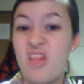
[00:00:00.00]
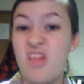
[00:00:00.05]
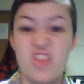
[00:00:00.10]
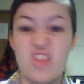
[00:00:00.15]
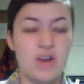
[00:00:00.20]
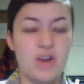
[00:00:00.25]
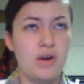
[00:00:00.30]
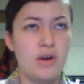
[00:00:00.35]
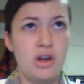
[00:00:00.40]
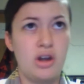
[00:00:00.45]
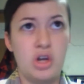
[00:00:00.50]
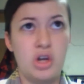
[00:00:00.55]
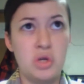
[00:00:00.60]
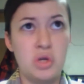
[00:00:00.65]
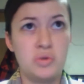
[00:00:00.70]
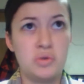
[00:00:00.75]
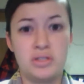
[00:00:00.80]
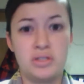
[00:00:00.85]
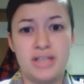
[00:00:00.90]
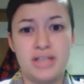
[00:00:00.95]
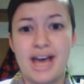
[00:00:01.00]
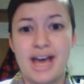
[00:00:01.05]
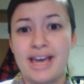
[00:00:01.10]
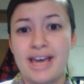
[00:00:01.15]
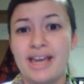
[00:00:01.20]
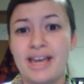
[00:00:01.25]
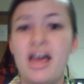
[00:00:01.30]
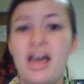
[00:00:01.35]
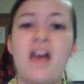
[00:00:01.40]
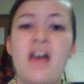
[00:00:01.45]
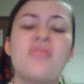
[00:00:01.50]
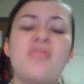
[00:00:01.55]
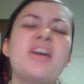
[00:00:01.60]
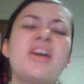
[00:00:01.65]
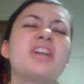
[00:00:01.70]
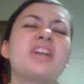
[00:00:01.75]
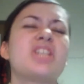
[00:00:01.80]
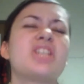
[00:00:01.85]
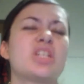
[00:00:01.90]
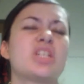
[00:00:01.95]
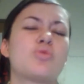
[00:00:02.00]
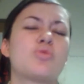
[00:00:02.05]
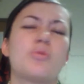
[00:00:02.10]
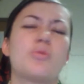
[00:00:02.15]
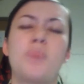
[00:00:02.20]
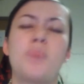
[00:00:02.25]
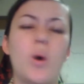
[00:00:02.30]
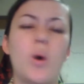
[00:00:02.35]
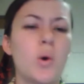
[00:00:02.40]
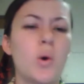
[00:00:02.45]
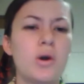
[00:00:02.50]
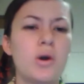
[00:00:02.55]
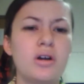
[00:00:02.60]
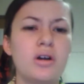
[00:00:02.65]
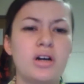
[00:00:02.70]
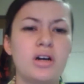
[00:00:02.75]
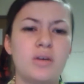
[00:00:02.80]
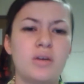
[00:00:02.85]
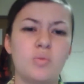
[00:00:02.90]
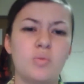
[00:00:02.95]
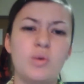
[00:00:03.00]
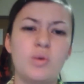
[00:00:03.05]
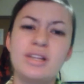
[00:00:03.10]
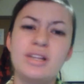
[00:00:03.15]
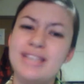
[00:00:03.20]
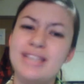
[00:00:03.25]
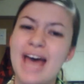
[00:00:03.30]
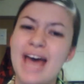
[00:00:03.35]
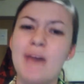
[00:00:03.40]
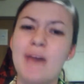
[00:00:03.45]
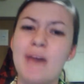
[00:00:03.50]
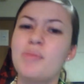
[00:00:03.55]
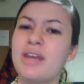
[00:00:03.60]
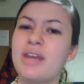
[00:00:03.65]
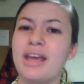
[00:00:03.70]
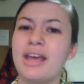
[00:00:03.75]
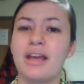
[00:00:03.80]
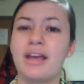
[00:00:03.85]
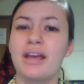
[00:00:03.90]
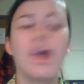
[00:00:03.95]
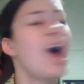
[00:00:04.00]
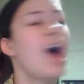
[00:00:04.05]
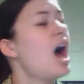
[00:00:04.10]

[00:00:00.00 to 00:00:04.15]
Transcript: They're a news site. They just report on what's happening.